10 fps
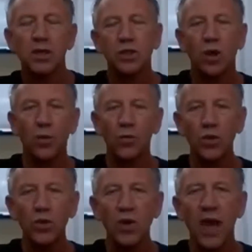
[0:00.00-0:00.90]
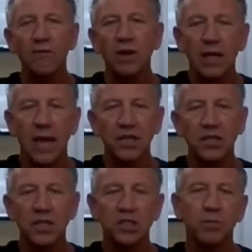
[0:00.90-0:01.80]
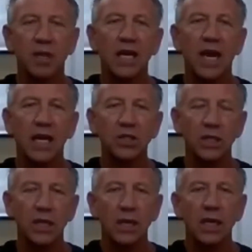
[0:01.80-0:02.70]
So when you have a system that's actually